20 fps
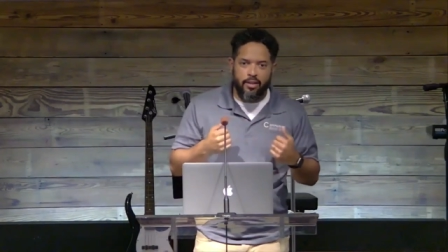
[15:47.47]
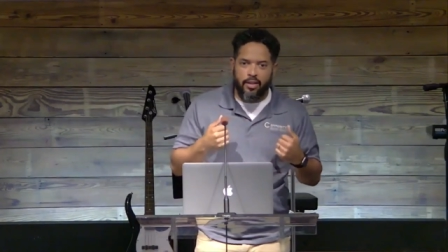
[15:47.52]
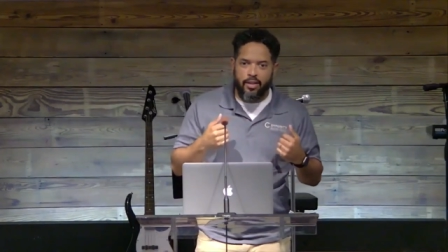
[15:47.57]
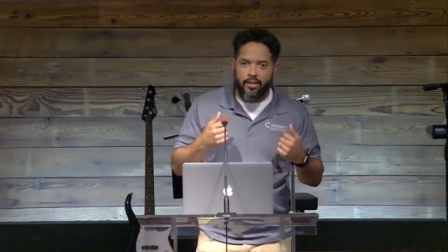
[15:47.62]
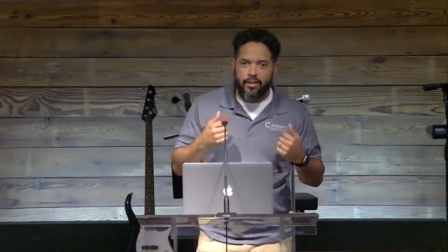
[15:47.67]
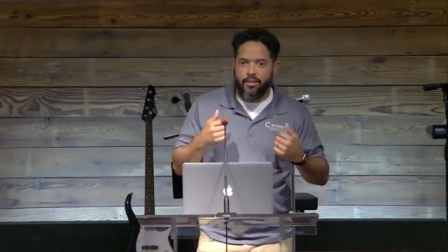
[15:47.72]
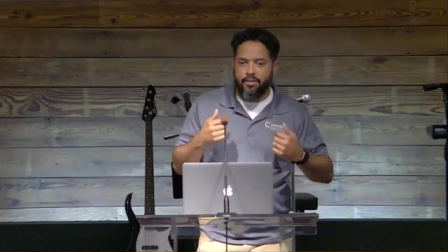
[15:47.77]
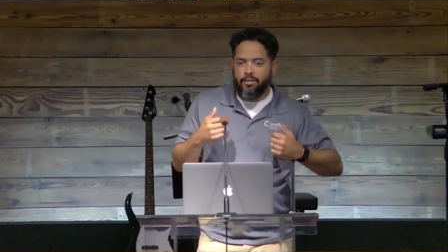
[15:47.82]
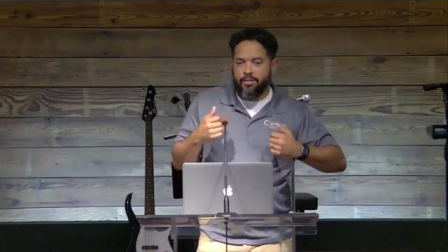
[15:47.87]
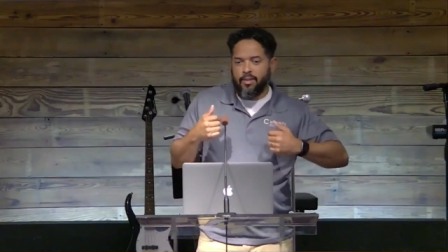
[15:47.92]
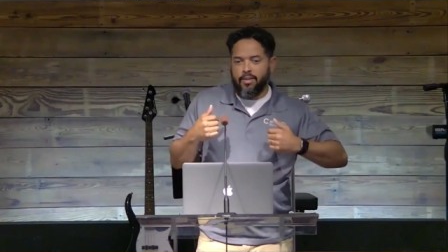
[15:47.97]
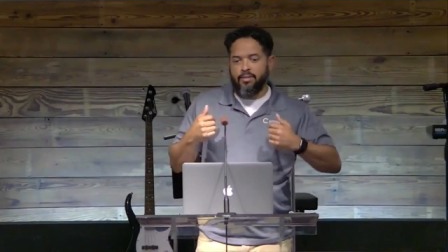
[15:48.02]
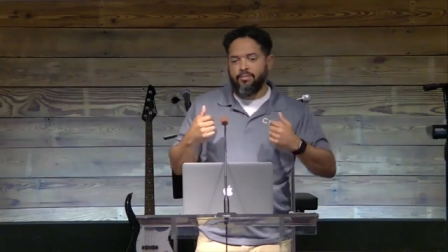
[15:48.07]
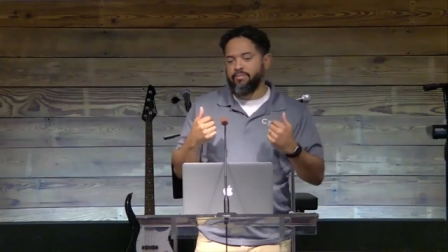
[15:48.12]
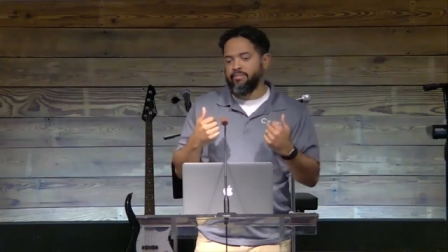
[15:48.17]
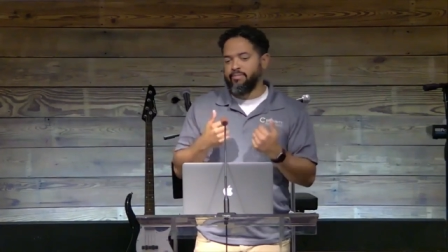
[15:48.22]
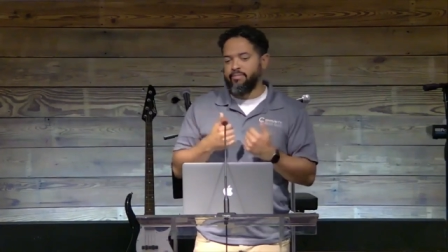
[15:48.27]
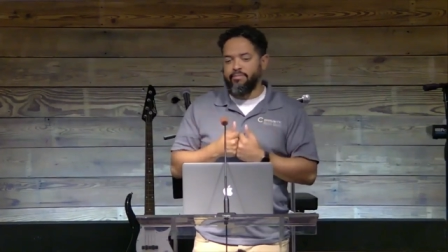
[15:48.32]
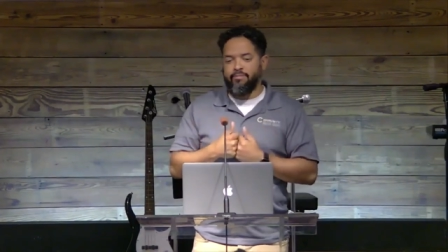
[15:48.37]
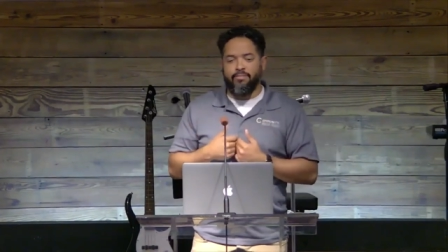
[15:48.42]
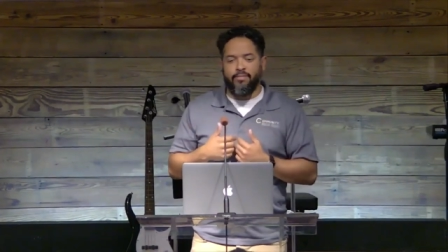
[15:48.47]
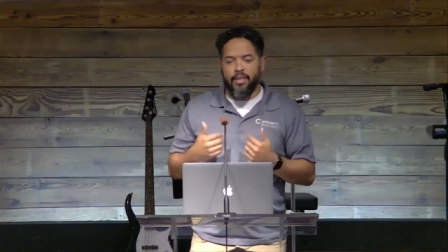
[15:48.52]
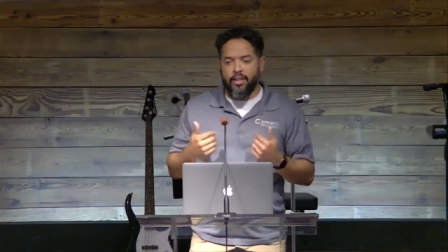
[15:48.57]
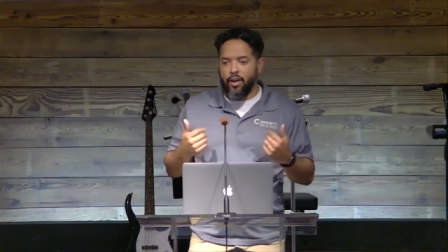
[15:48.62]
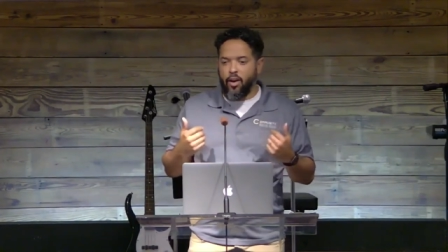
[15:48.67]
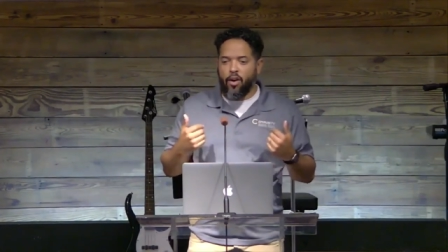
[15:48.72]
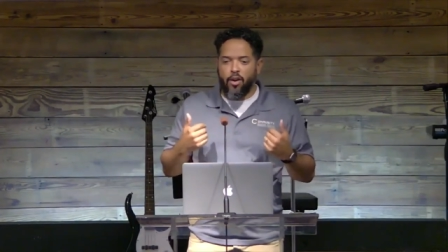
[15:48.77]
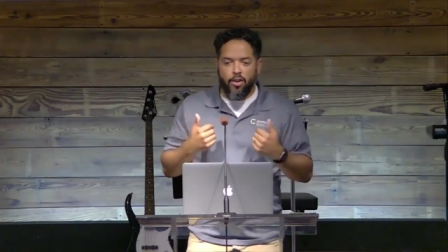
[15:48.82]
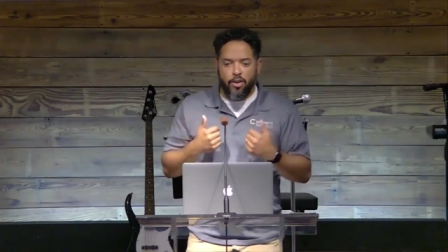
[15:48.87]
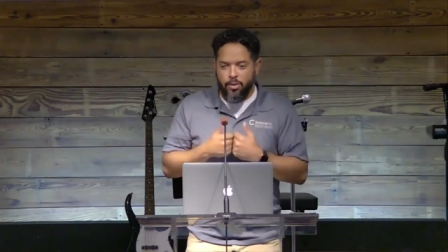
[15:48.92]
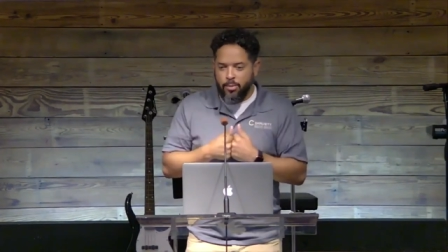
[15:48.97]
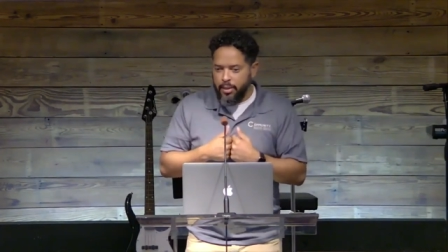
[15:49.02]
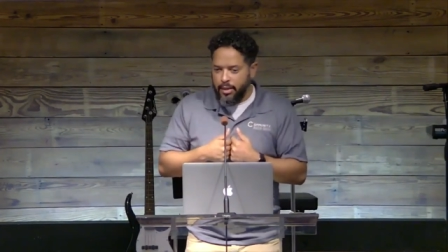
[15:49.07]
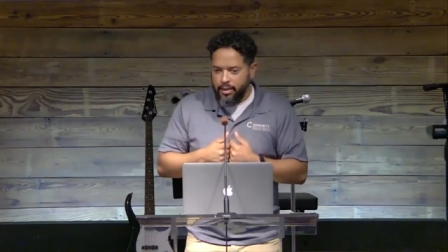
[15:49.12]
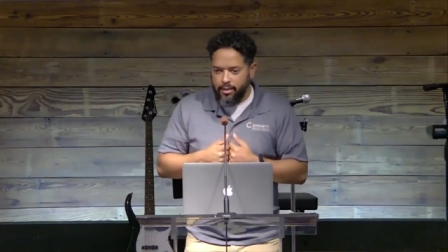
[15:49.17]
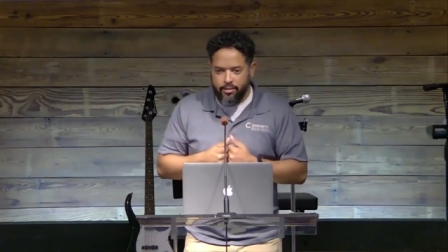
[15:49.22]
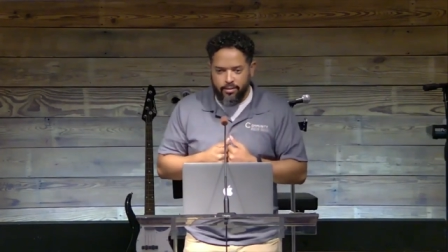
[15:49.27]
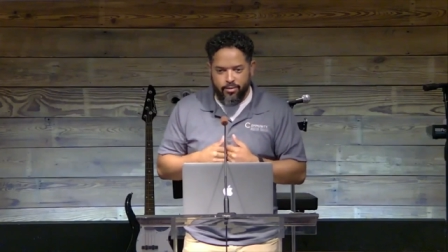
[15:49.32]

a, an argument,